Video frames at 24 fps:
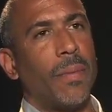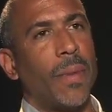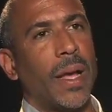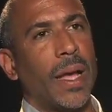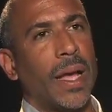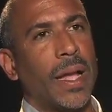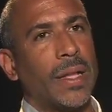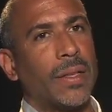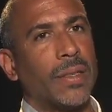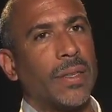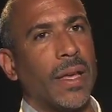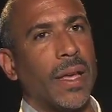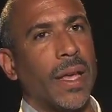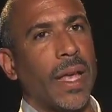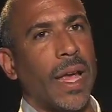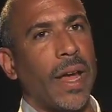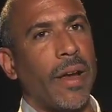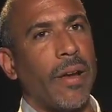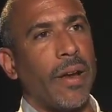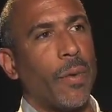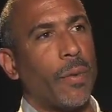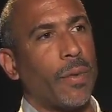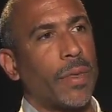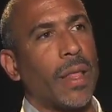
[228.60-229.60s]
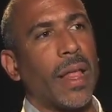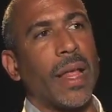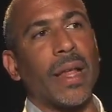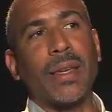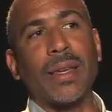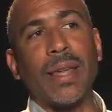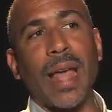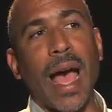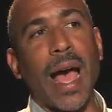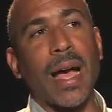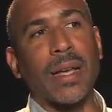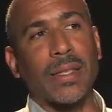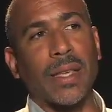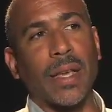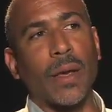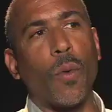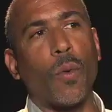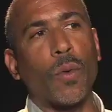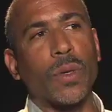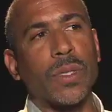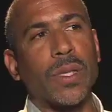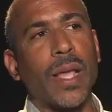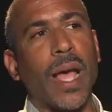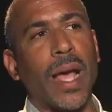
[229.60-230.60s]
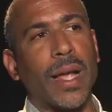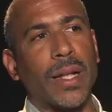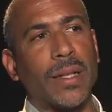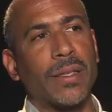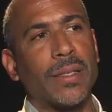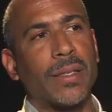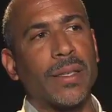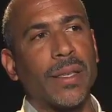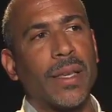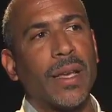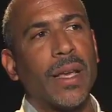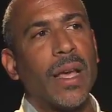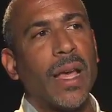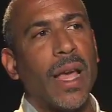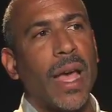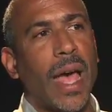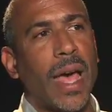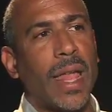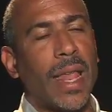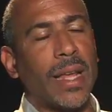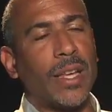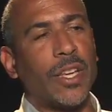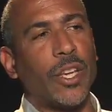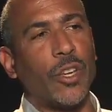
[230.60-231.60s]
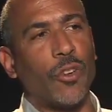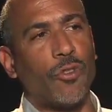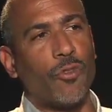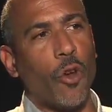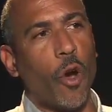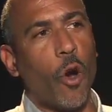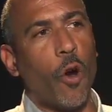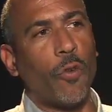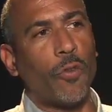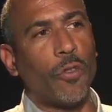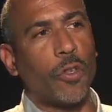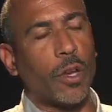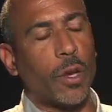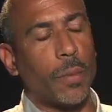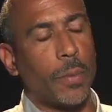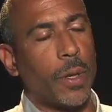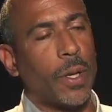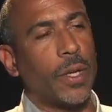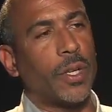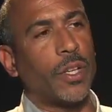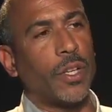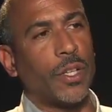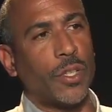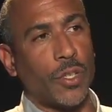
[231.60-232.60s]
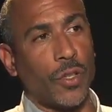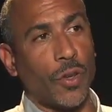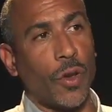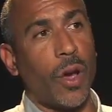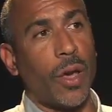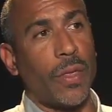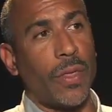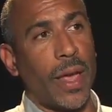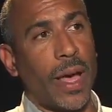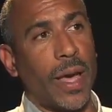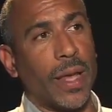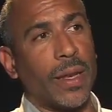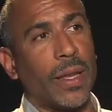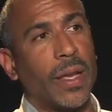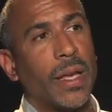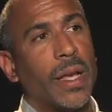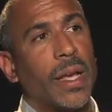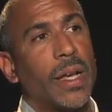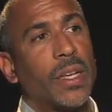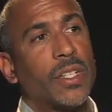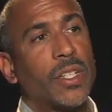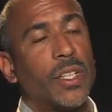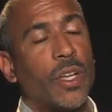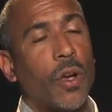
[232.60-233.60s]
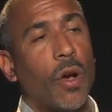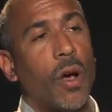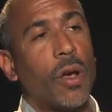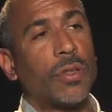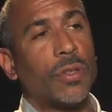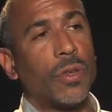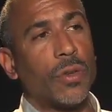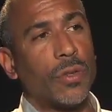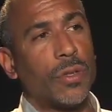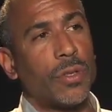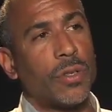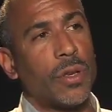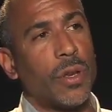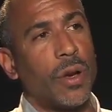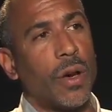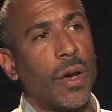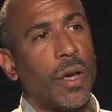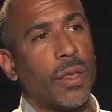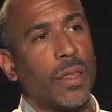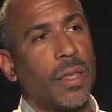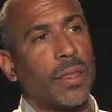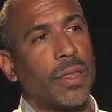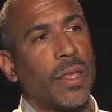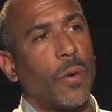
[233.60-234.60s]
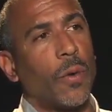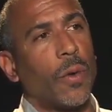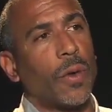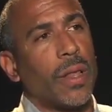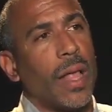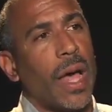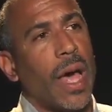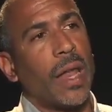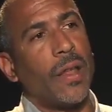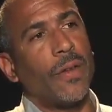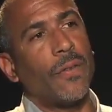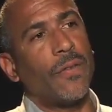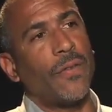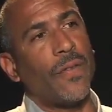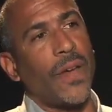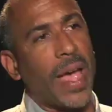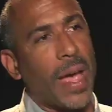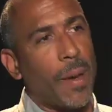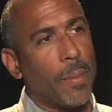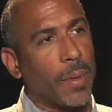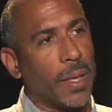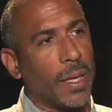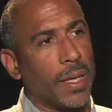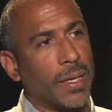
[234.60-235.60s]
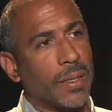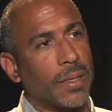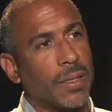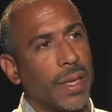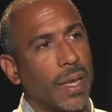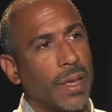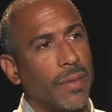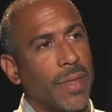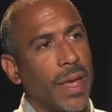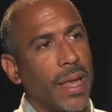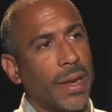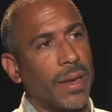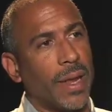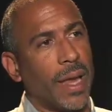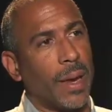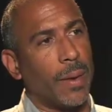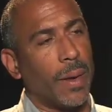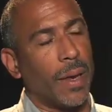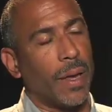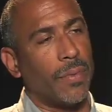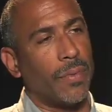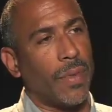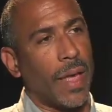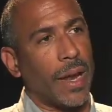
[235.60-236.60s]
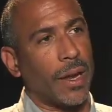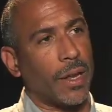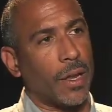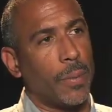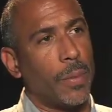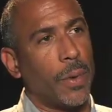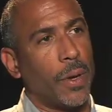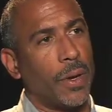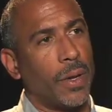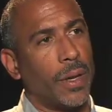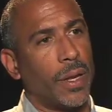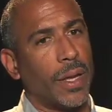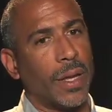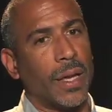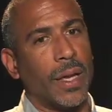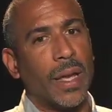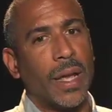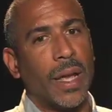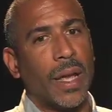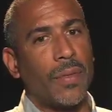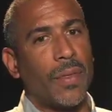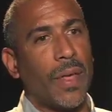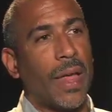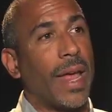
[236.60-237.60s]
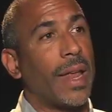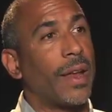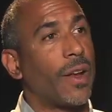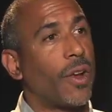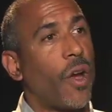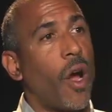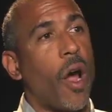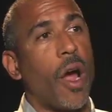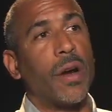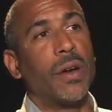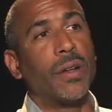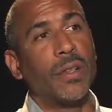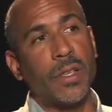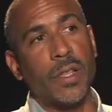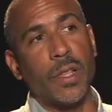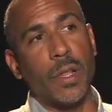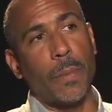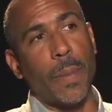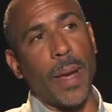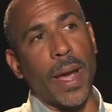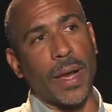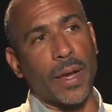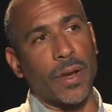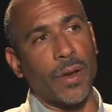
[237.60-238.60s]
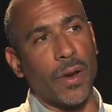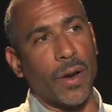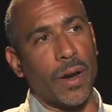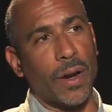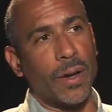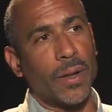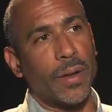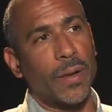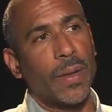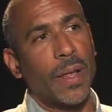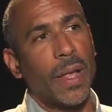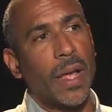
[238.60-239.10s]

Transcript: It's an area with a lot of toxic sites. And as she drove the community, she saw that. She also saw that there were a lot of families in that community that had gardens in the backyard.